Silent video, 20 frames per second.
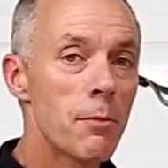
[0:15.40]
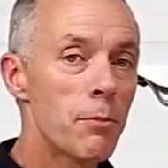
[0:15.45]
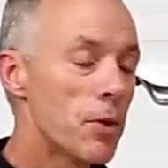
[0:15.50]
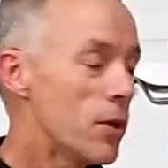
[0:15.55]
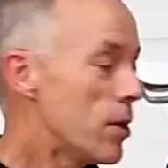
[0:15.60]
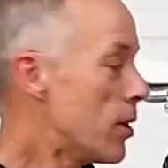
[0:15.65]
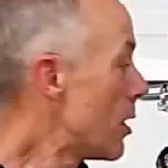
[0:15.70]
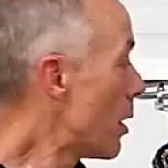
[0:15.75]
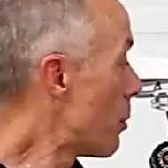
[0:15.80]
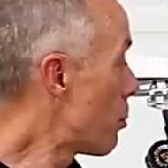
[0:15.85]

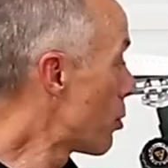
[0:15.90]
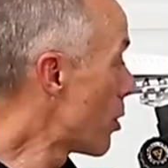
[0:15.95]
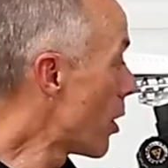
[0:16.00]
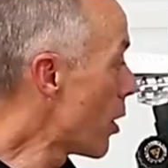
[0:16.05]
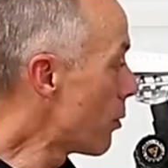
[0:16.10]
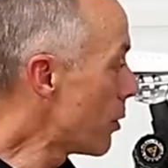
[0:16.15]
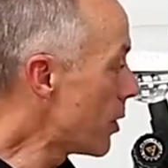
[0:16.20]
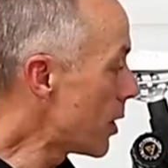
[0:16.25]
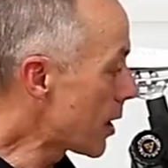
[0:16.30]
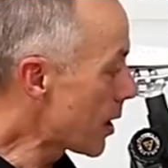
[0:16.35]
but the
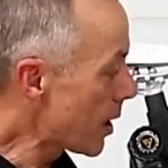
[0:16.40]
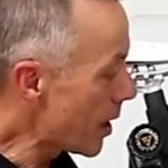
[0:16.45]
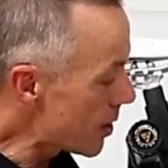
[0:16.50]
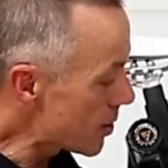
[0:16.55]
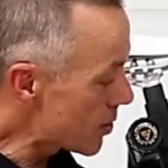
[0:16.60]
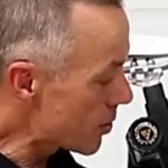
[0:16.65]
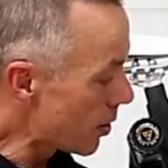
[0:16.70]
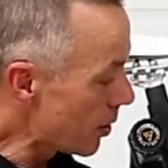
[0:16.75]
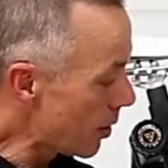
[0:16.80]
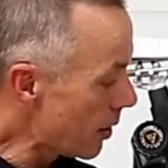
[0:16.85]
Pro
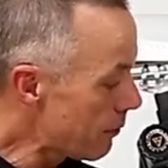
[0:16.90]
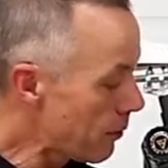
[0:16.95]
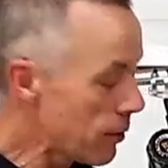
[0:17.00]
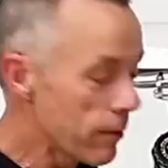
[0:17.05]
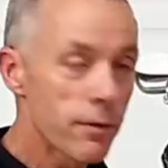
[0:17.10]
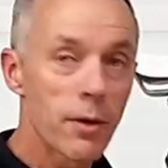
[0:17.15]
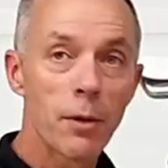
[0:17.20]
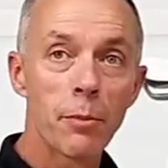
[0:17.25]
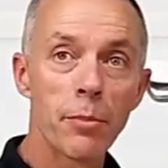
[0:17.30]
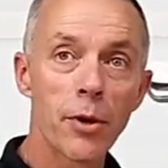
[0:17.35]
indicates the level
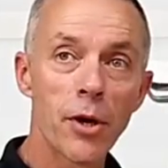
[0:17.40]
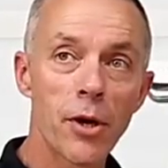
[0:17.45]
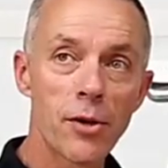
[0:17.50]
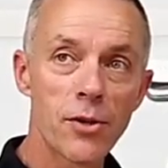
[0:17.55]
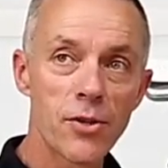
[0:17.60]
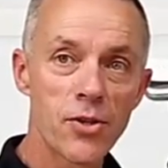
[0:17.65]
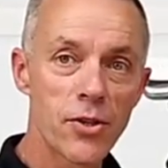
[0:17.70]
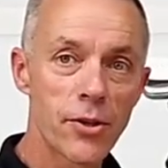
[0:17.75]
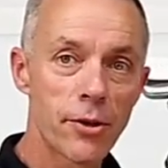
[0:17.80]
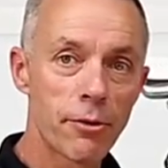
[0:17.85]
of
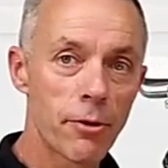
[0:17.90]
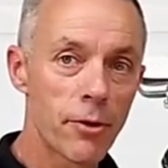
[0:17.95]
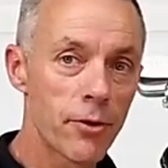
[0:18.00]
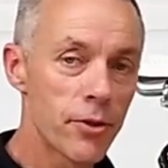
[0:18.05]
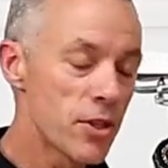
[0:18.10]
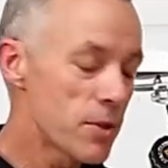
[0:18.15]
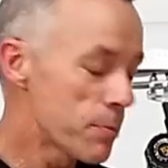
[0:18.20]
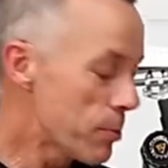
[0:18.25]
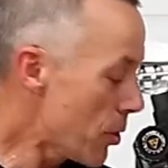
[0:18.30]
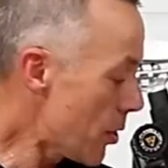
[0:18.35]
components that are on
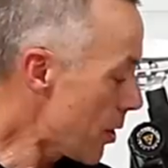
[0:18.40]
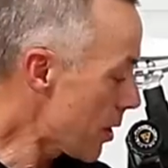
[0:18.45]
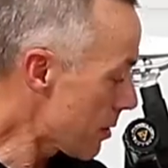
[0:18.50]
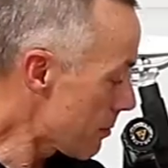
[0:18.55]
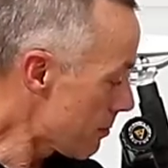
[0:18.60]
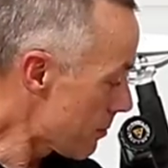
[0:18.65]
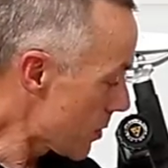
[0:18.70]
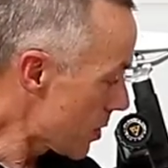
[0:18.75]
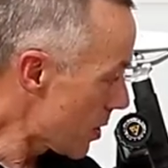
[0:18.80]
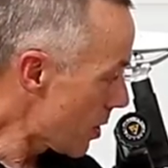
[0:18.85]
this bike.
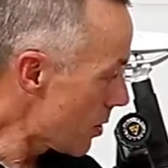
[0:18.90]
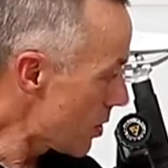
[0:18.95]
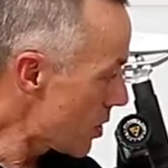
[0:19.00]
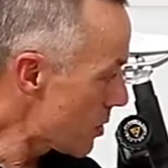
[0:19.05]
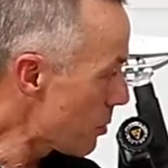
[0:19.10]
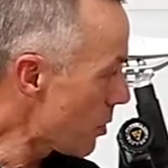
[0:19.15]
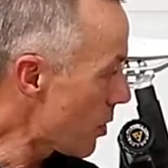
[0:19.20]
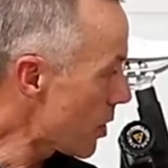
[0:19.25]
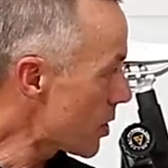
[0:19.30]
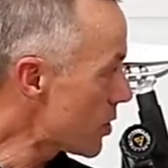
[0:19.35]
So
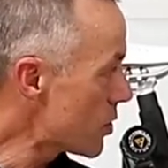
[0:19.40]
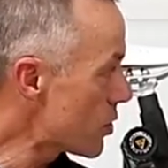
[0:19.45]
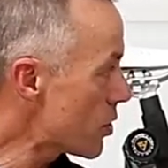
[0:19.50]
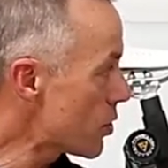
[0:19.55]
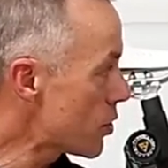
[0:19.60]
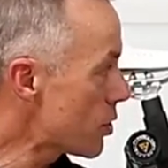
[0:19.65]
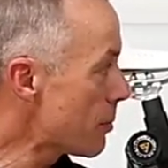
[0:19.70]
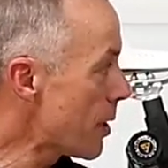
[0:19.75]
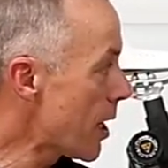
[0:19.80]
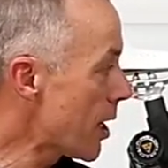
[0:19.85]
this bike is a
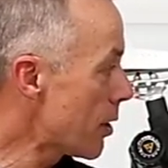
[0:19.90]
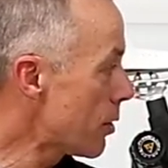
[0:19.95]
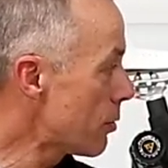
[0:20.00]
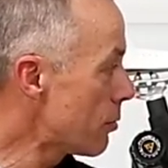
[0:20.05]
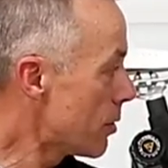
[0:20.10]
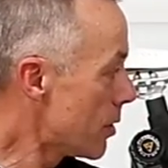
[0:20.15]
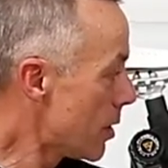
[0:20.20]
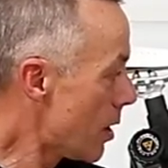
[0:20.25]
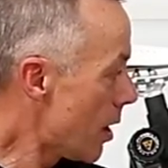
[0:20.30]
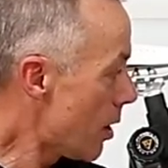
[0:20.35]

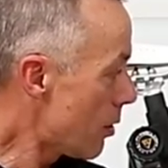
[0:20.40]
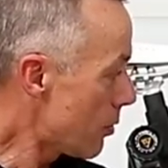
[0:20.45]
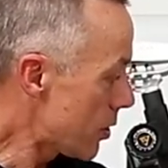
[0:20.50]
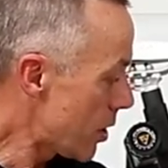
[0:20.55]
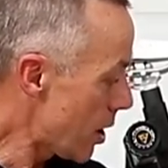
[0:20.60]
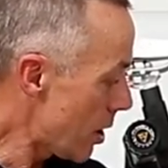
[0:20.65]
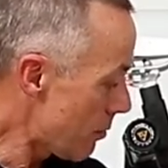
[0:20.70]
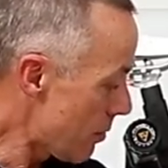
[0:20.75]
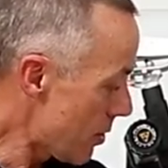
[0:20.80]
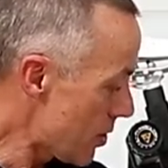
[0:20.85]
Shimano
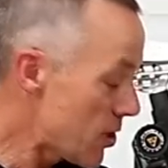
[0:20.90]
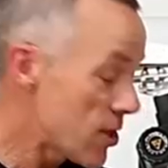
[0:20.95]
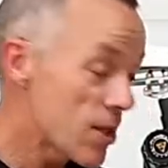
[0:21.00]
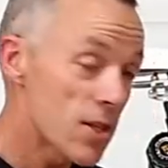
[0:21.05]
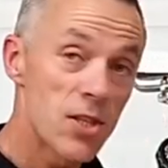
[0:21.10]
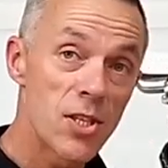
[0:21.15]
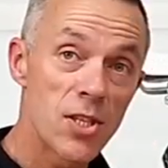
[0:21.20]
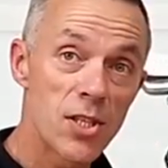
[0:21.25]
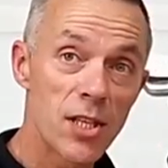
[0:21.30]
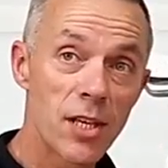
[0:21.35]
Ultegra
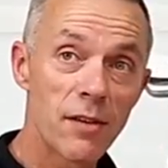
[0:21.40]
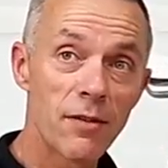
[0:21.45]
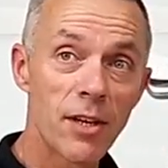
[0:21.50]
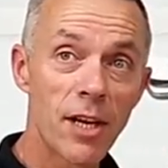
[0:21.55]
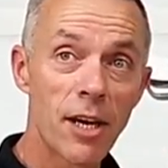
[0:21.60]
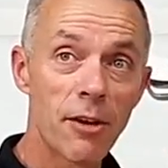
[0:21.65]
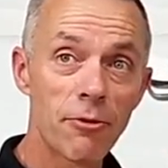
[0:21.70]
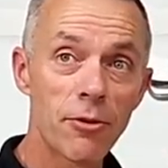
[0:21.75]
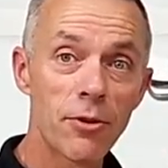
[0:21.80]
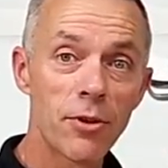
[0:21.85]

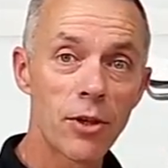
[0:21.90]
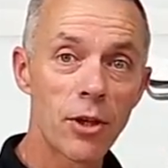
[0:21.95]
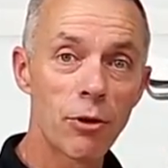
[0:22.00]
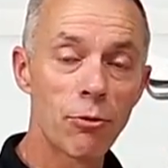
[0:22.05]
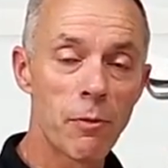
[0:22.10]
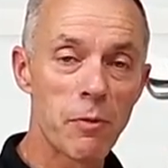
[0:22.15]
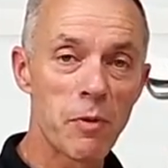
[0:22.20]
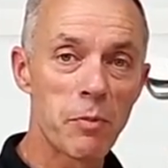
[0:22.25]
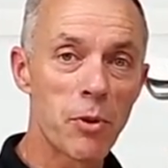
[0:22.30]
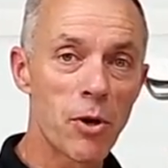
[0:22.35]
6700
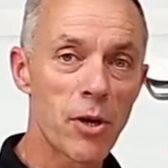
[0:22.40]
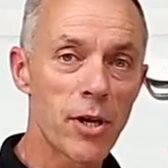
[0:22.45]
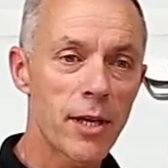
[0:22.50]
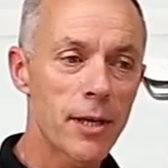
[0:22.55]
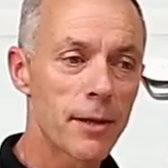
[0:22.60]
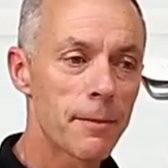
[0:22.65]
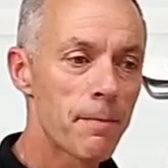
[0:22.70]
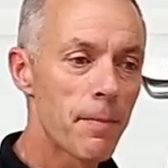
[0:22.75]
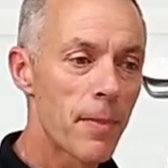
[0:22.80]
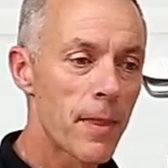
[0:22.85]
equipped
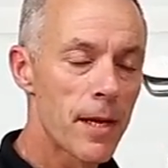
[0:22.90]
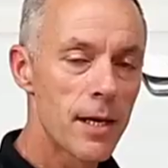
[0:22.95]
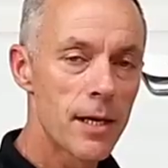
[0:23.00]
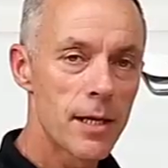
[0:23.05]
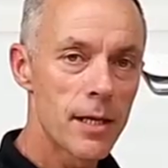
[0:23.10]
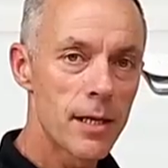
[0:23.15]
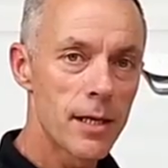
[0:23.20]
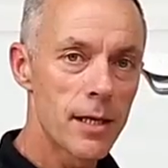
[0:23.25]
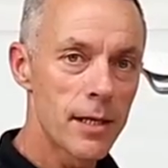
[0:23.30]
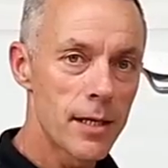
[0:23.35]
bike.
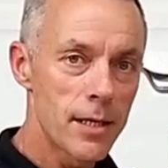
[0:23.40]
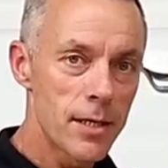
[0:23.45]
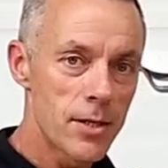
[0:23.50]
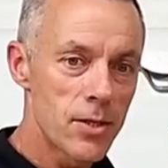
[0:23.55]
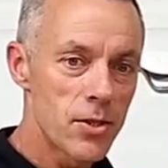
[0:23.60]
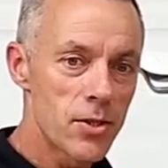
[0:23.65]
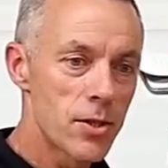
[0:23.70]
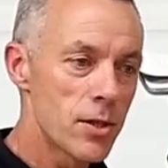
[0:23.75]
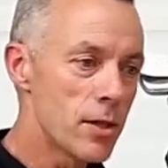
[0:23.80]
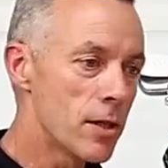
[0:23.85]

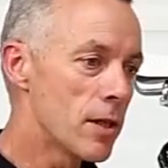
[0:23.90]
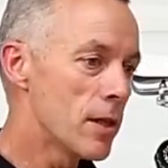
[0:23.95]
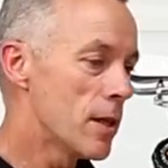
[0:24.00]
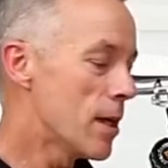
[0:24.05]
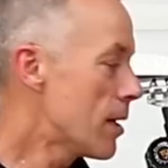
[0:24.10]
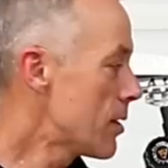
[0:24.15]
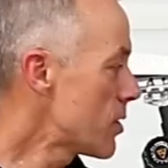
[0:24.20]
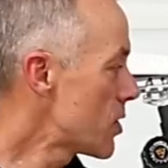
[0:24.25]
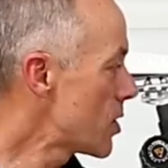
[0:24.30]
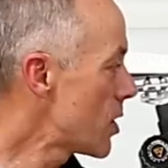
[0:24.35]
It's
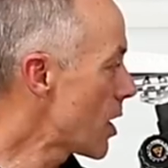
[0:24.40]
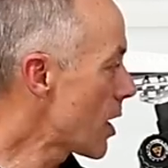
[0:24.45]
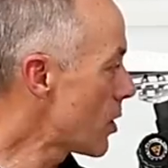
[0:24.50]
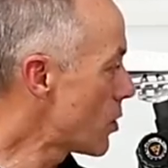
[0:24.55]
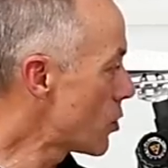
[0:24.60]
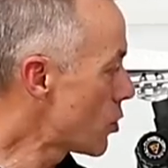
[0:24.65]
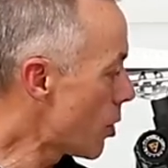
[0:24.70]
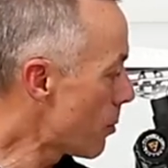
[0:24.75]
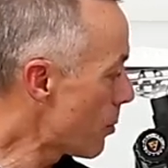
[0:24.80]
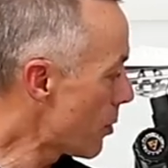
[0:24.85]
the
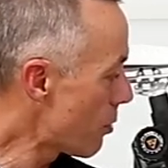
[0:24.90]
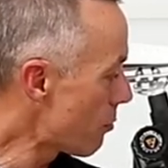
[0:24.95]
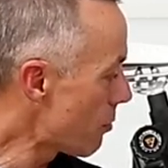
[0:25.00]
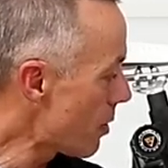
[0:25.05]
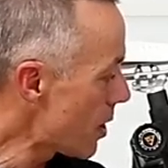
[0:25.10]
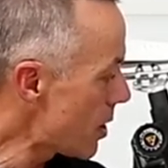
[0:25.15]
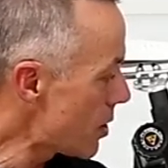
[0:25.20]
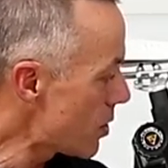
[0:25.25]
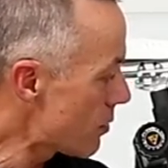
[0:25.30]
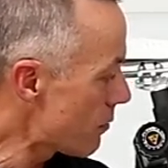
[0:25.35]
second top of the
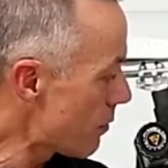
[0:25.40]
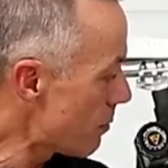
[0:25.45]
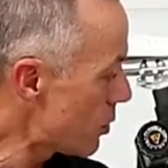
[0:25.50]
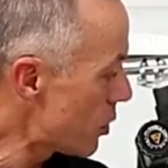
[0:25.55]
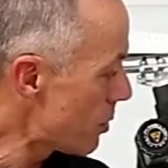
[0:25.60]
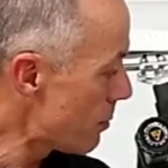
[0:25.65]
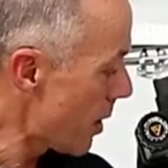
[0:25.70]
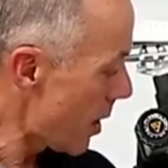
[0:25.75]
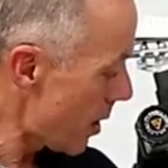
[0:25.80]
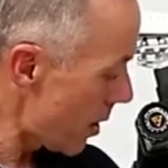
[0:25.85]
range from
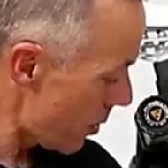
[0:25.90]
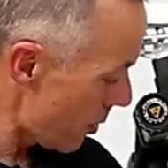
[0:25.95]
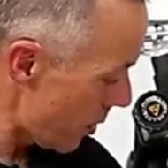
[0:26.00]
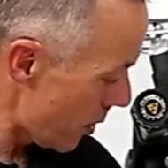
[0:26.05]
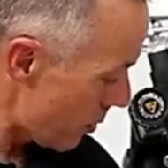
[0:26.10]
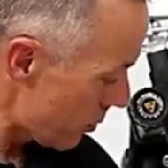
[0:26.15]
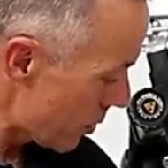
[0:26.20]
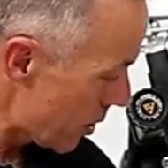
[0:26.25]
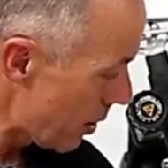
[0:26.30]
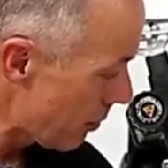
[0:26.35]
Shimano, the
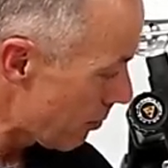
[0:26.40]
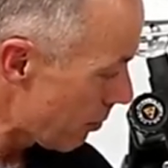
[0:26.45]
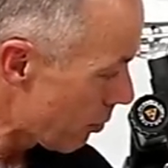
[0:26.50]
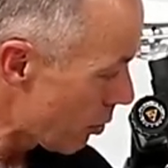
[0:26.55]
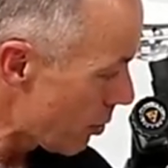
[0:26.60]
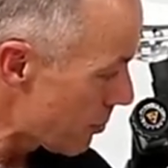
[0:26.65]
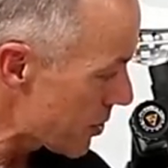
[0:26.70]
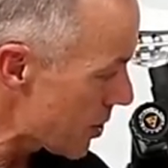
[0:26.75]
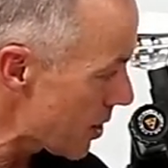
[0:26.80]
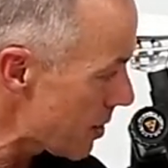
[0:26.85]
Ultegra
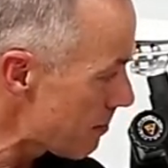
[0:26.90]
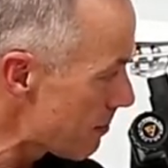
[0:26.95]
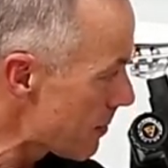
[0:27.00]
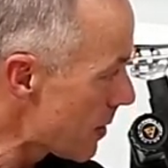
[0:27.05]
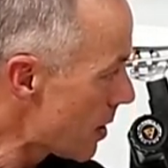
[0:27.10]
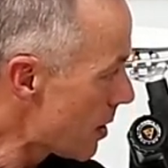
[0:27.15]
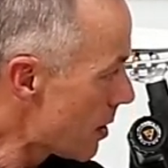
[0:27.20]
group set,